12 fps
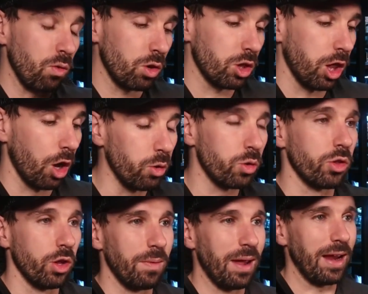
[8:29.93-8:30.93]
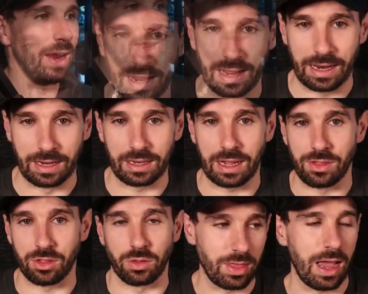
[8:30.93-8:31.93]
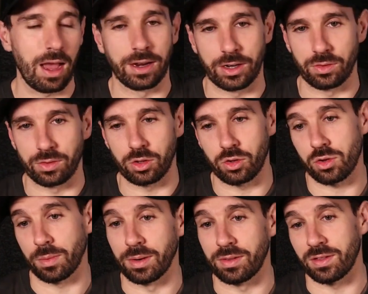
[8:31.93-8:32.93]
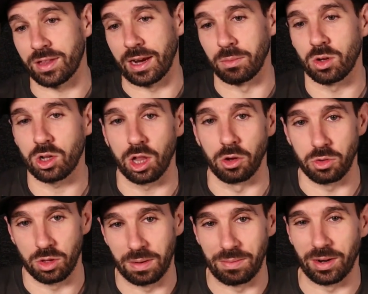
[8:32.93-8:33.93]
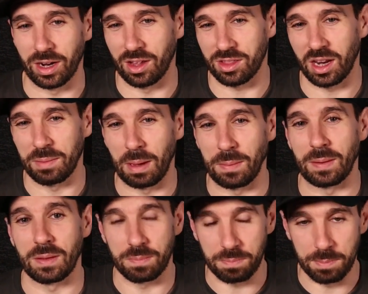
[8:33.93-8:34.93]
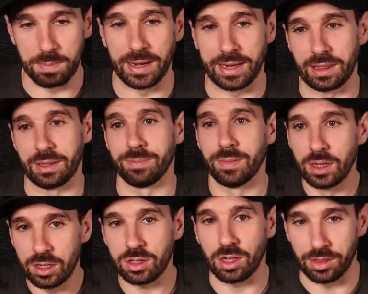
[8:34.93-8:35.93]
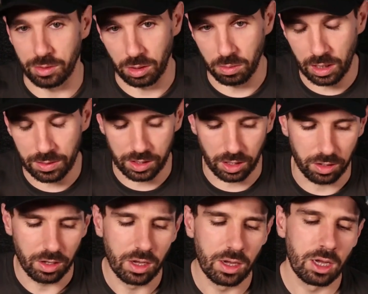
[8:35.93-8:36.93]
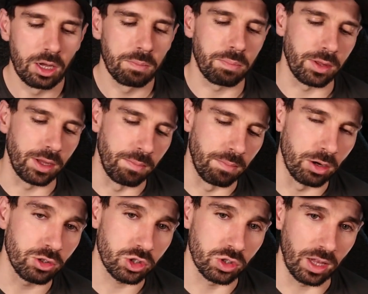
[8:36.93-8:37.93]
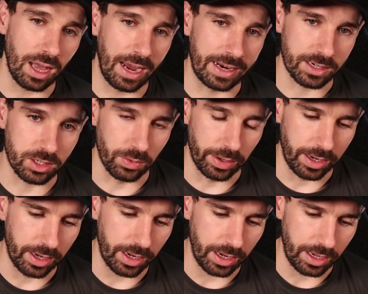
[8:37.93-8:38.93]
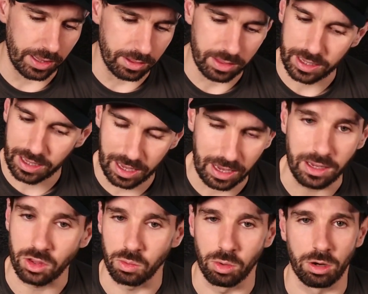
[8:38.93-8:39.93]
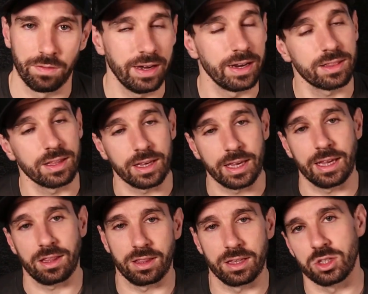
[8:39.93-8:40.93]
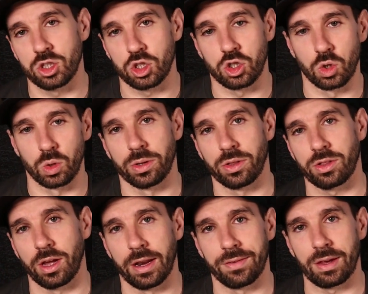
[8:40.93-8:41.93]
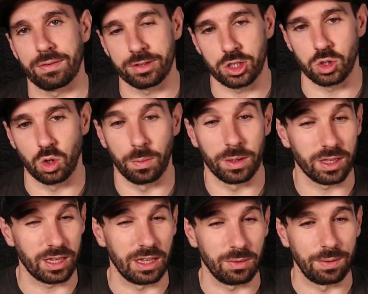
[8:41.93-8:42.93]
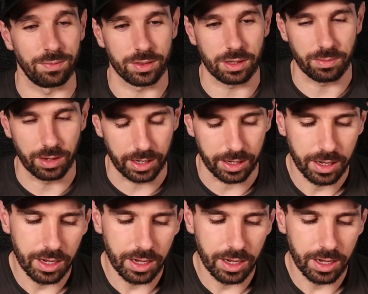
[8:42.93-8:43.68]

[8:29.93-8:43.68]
close them, and so that idea of discriminative selling will close them in regards to like maybe making them decide they want to work with you. But the emotional anchoring is the key to all of it. And it's the key to the insurance side of it for sure, but it's the key to everything really,